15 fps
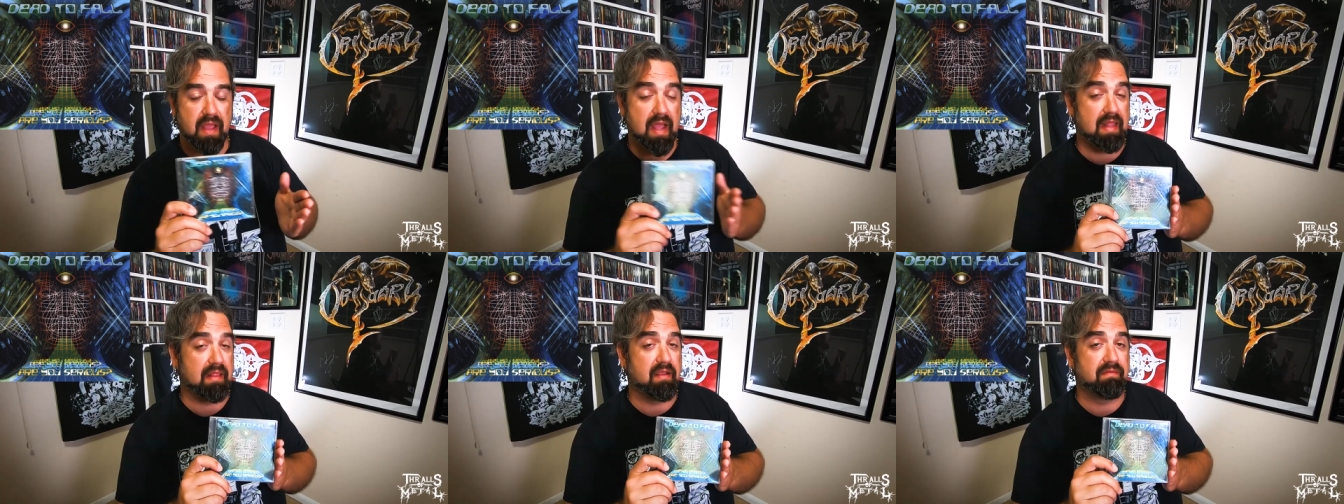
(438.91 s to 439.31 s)

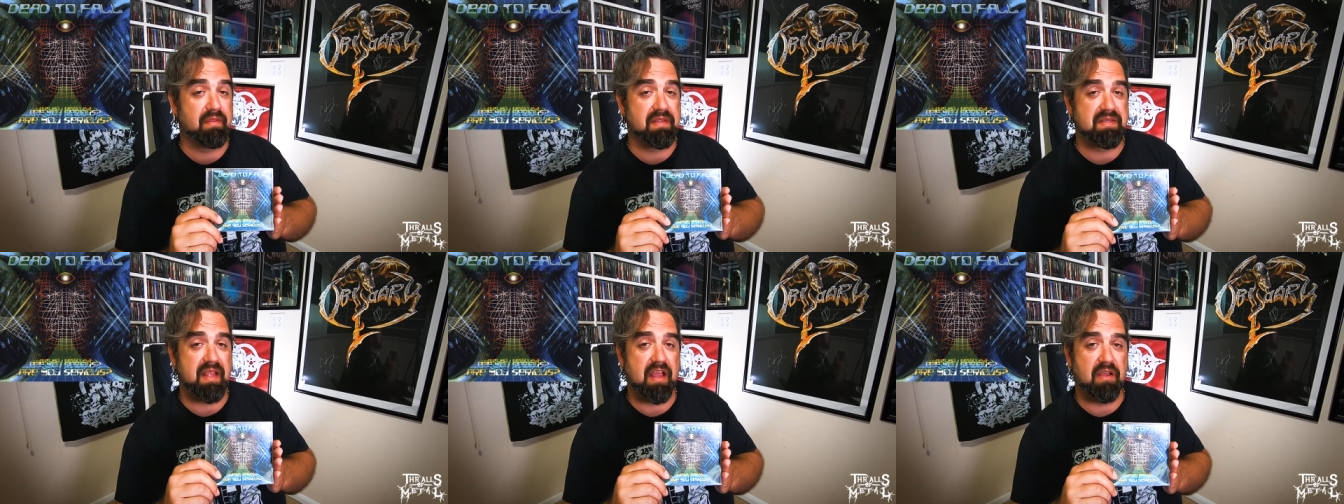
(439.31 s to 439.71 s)
I love
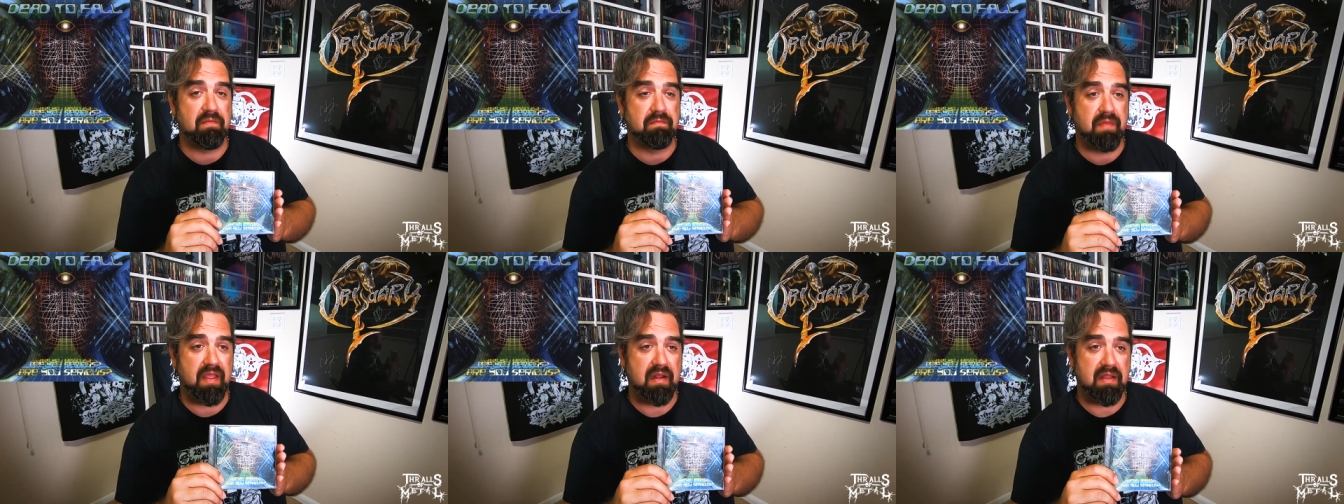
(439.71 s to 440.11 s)
this
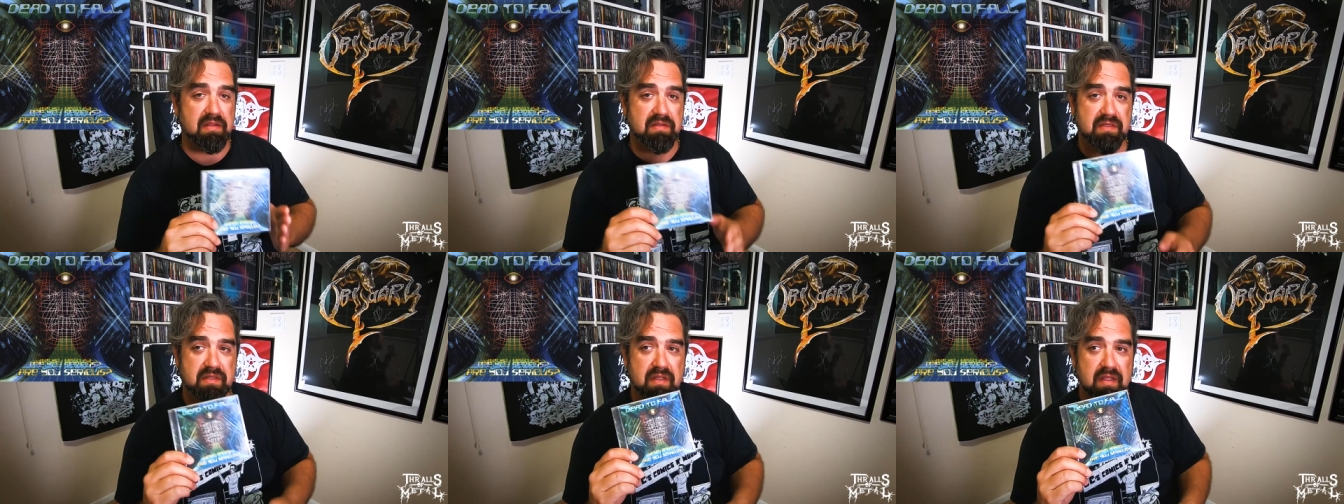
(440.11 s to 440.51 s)
album. It
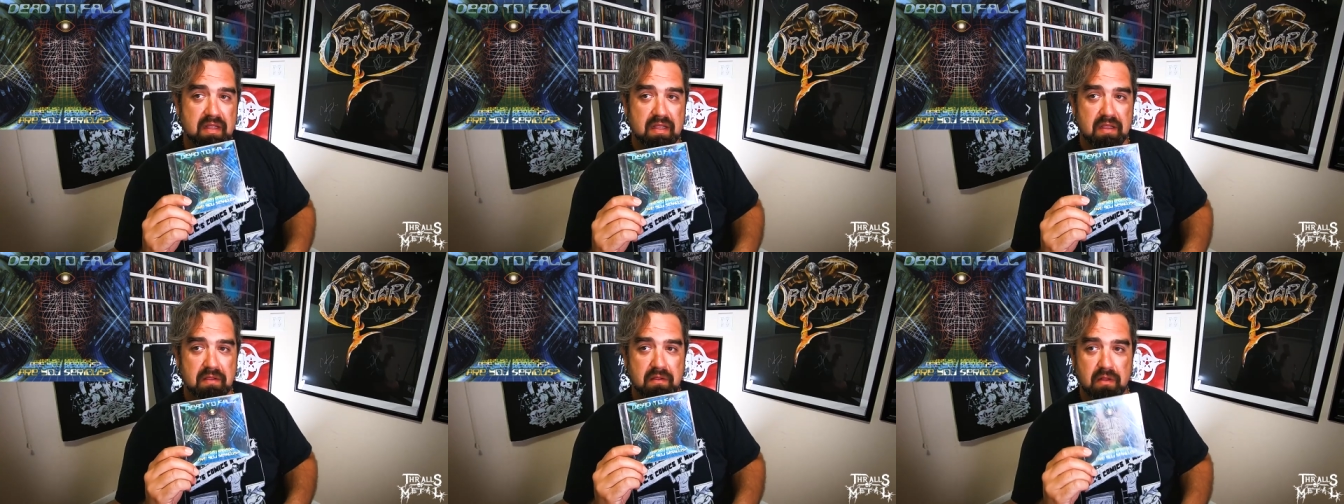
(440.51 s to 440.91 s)
is
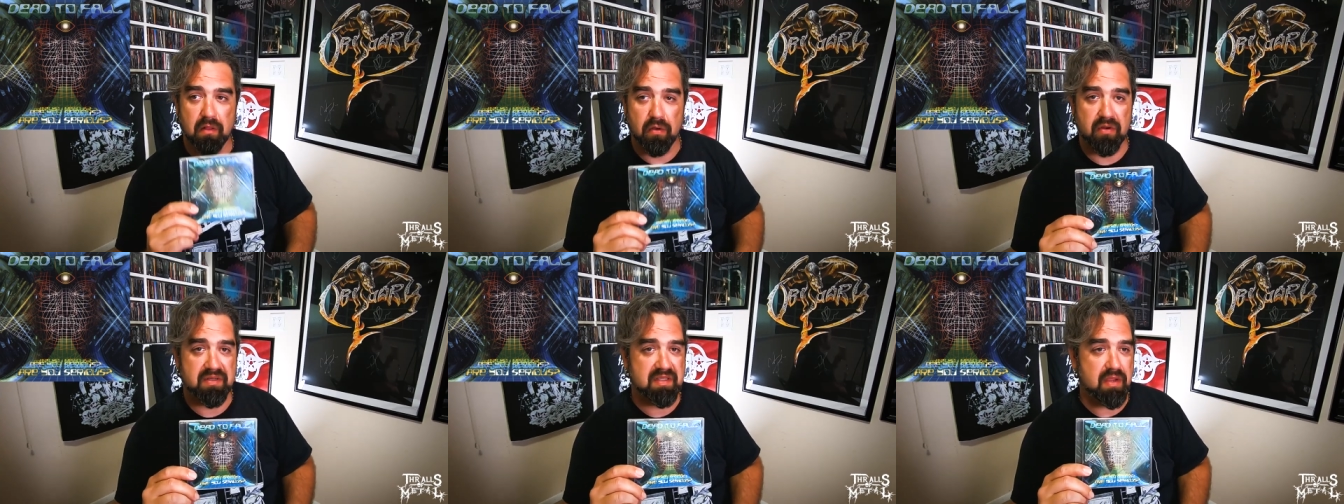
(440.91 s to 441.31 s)

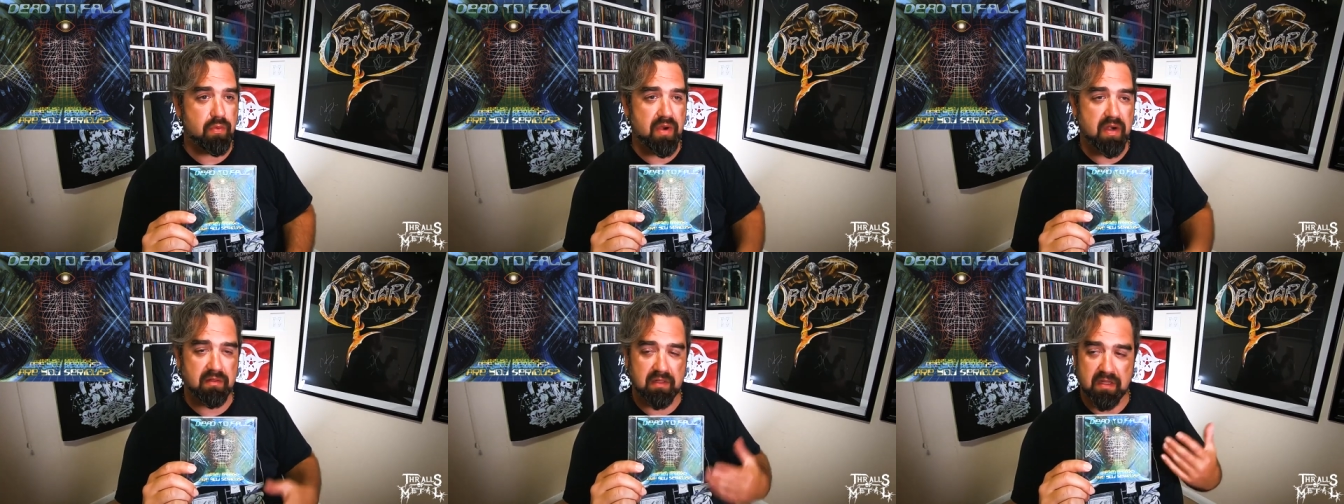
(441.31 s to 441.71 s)
gloriously
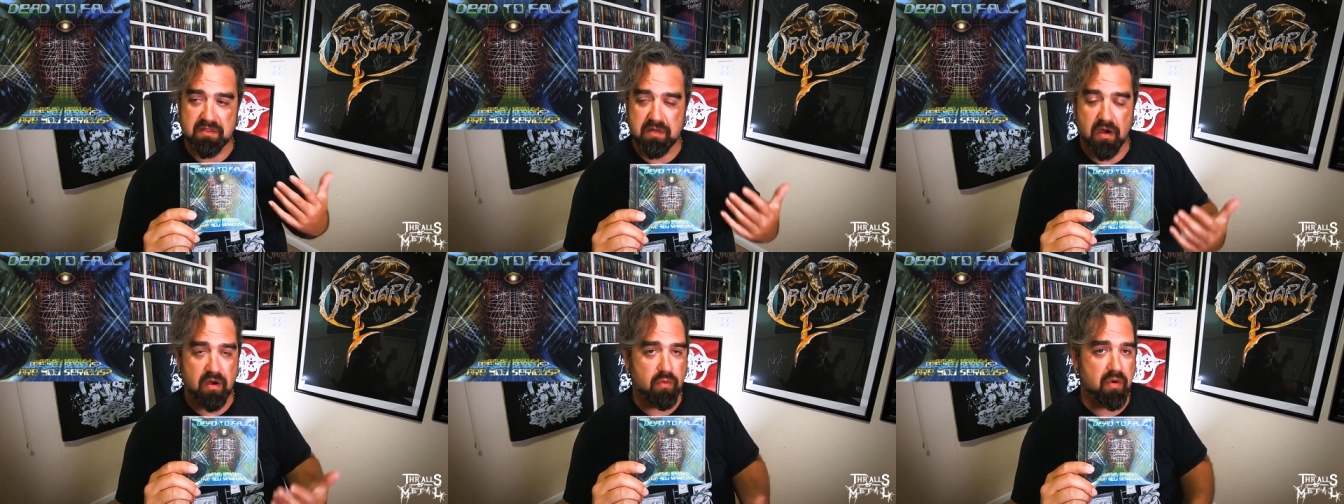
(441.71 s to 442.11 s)
weird. The
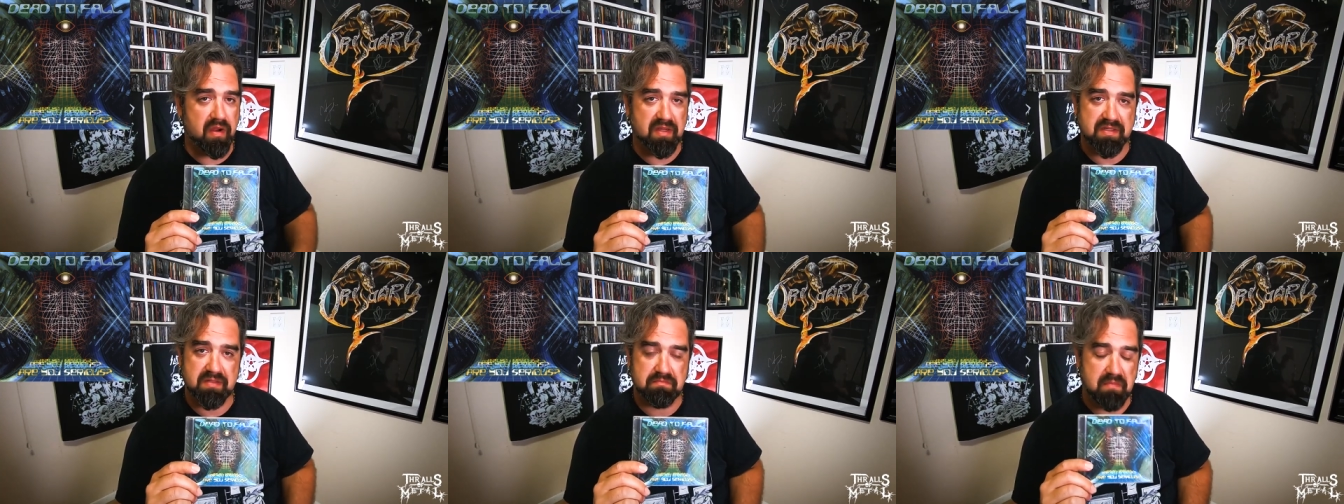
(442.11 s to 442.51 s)
guitar work
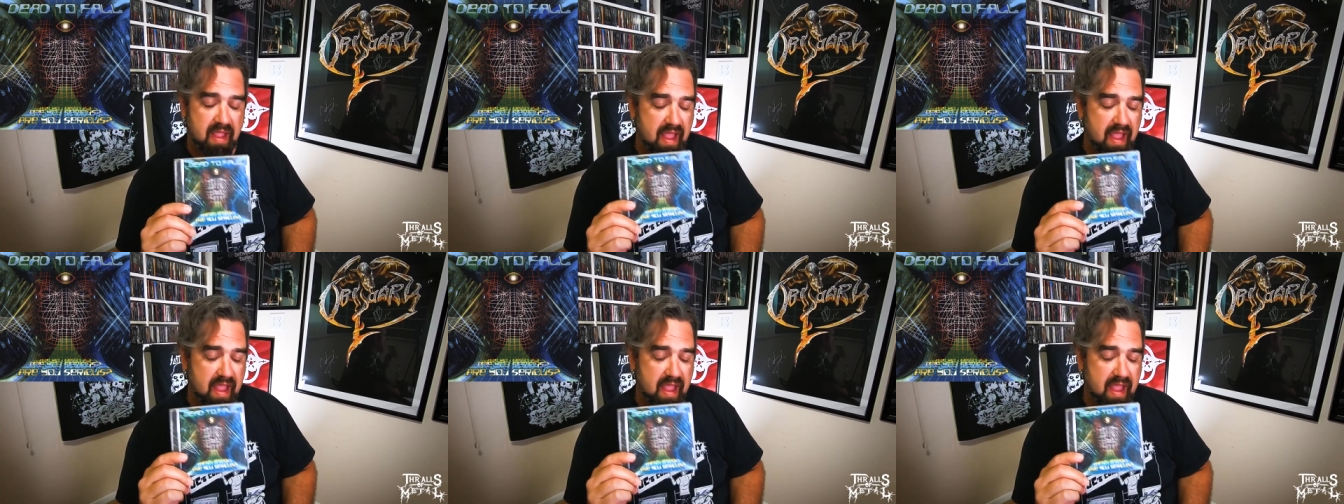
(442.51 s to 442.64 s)
is